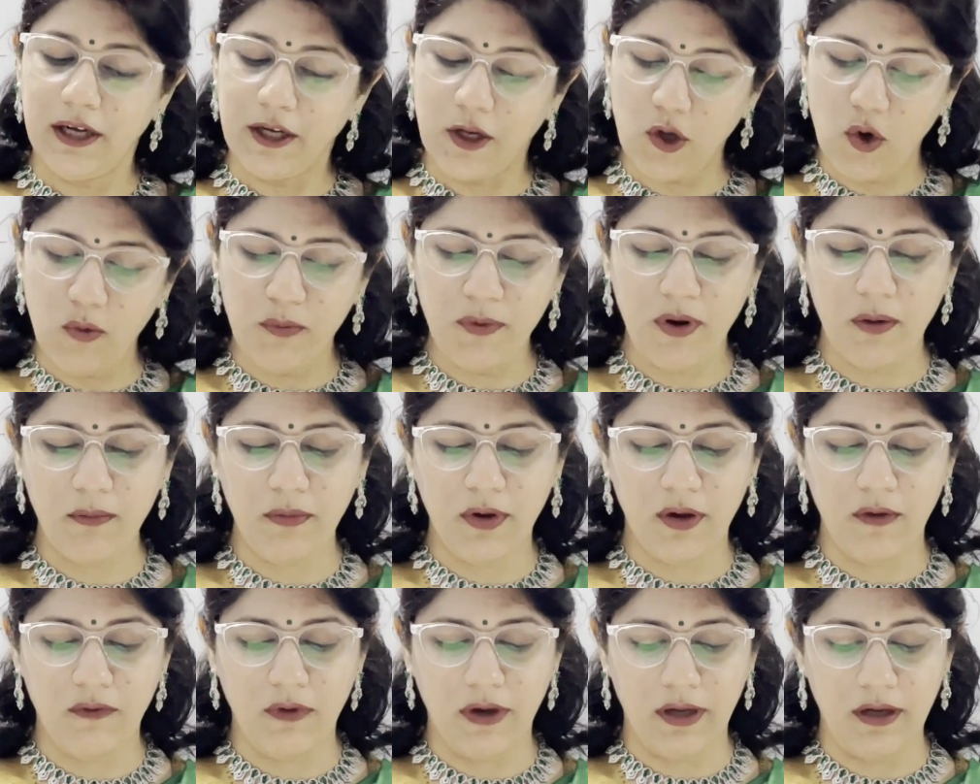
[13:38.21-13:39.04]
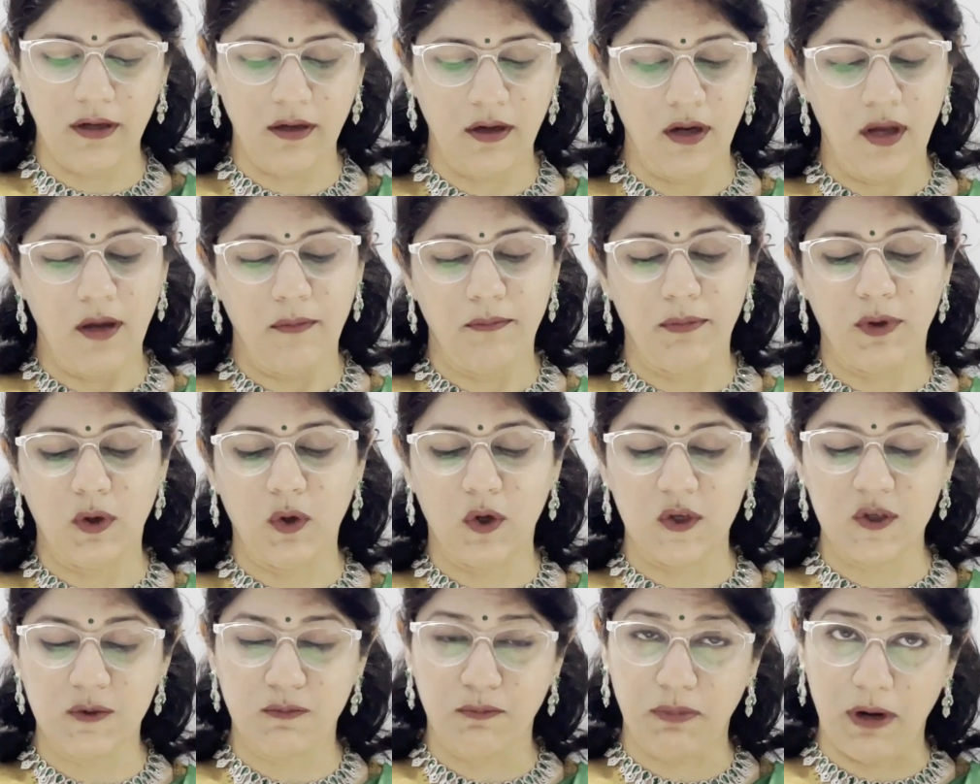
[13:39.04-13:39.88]
Tube number 1
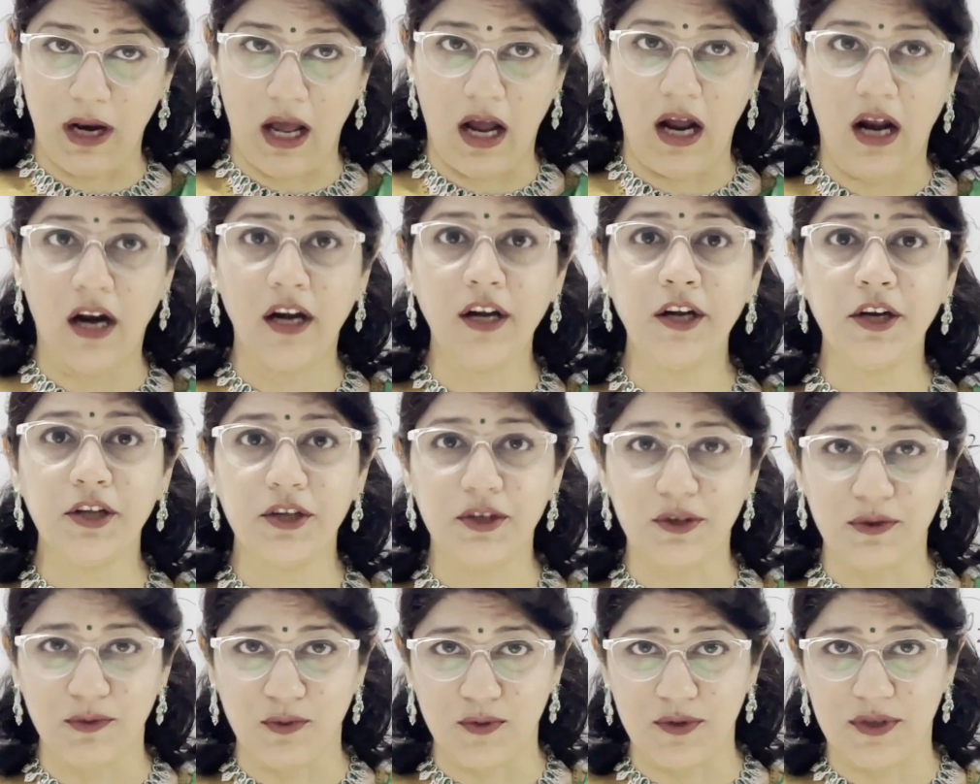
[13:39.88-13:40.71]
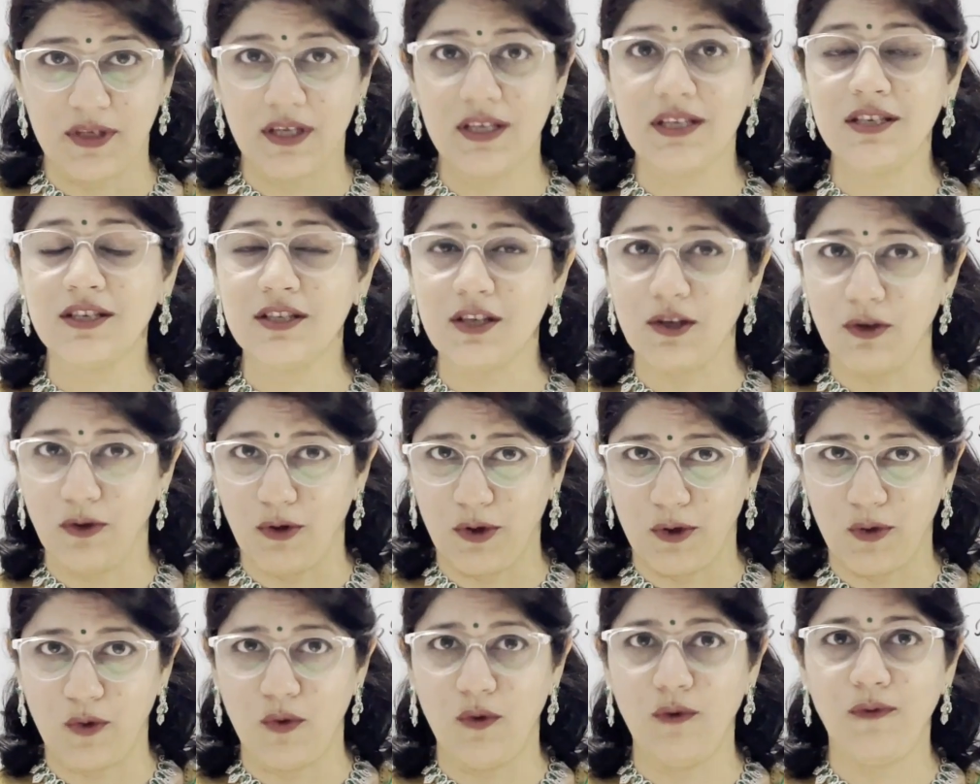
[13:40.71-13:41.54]
because plant uses
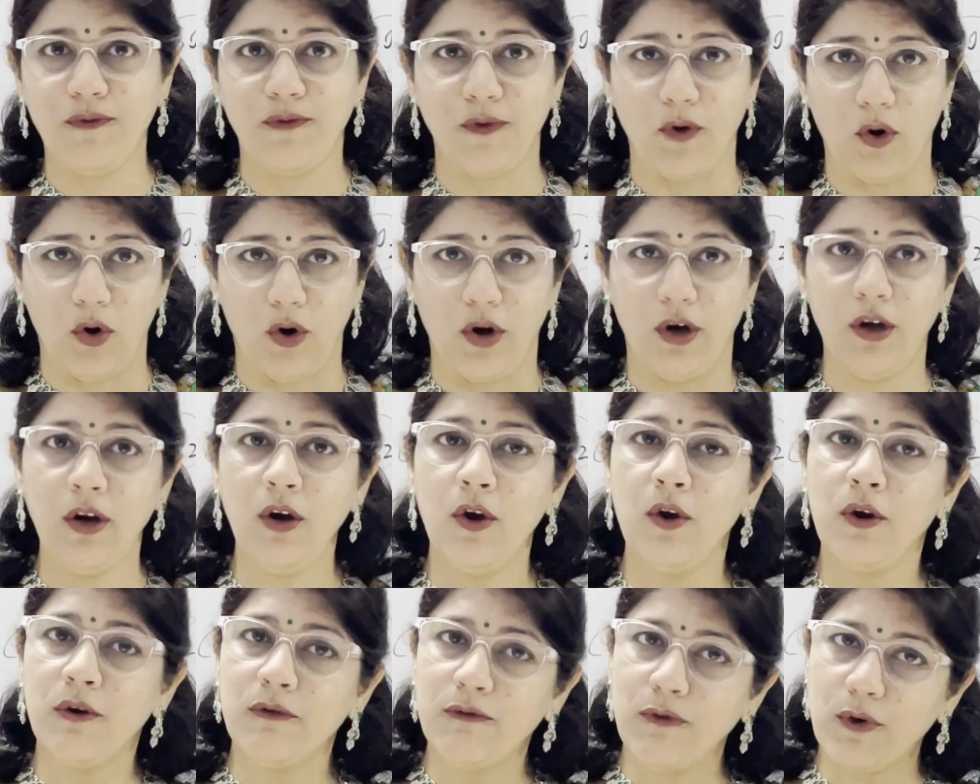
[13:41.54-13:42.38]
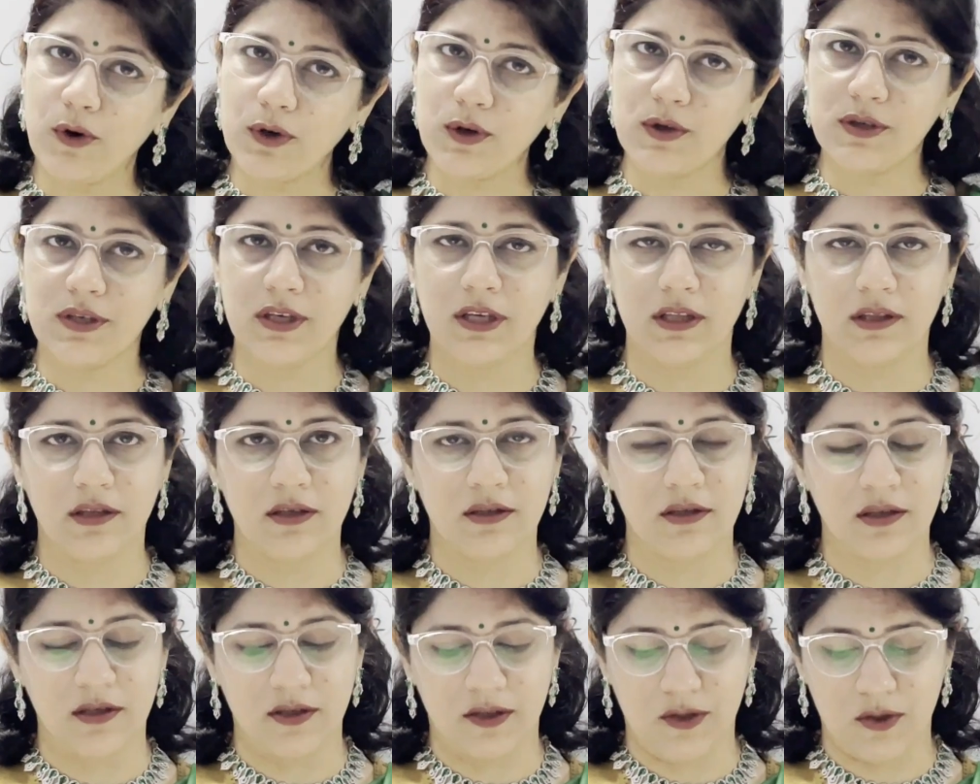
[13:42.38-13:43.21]
CO2 for
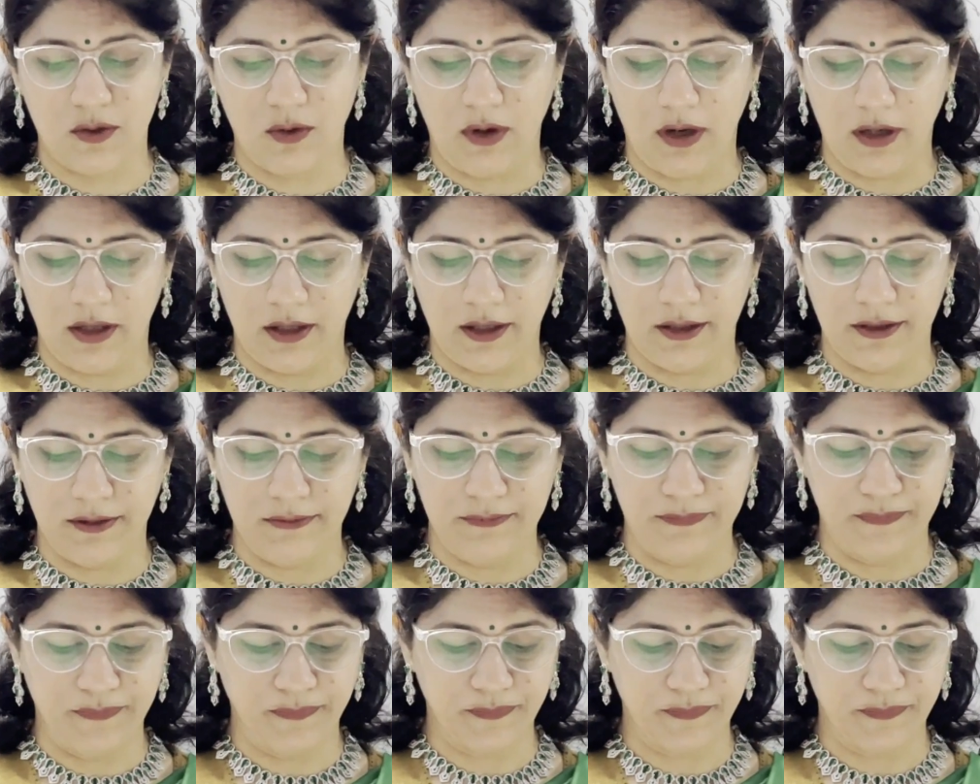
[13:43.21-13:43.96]
photosynthesis to occur.